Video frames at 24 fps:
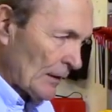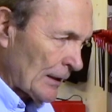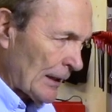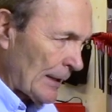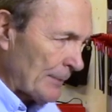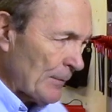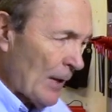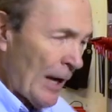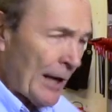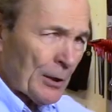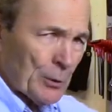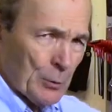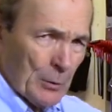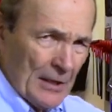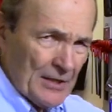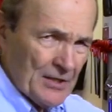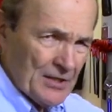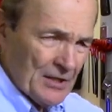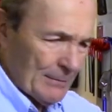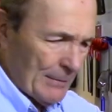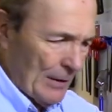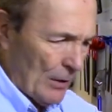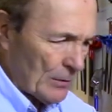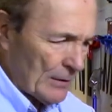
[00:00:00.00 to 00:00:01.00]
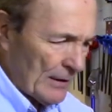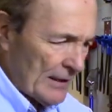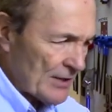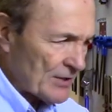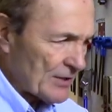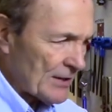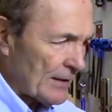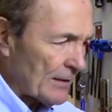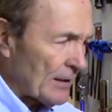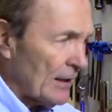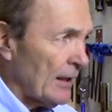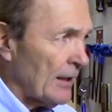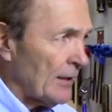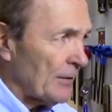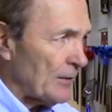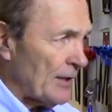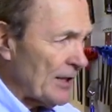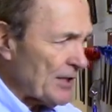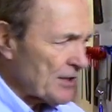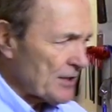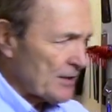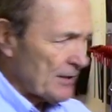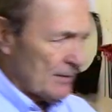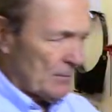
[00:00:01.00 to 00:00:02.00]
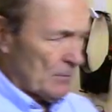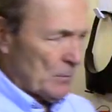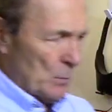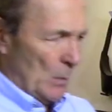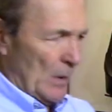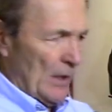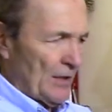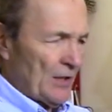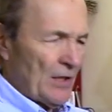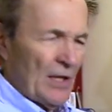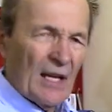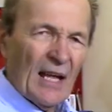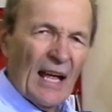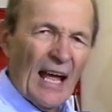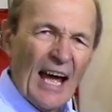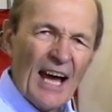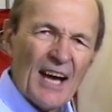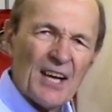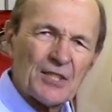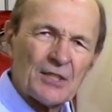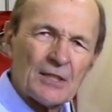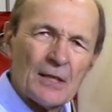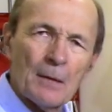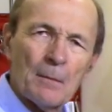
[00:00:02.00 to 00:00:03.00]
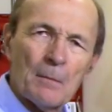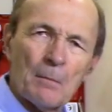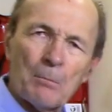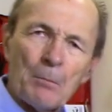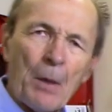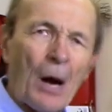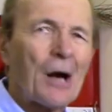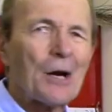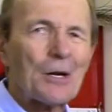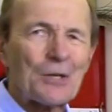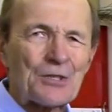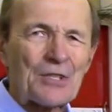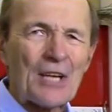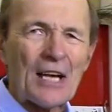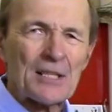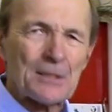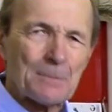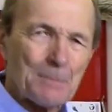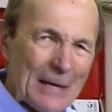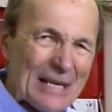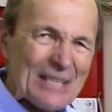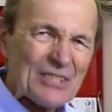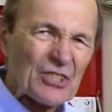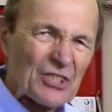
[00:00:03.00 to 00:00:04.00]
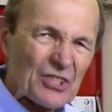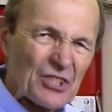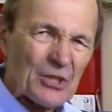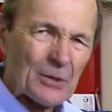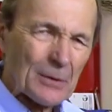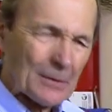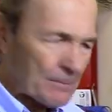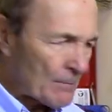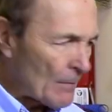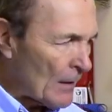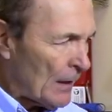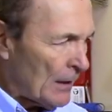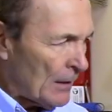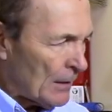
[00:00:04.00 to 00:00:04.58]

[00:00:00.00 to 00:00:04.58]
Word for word: I'm not crazy about is that this one has parts, has pieces to it.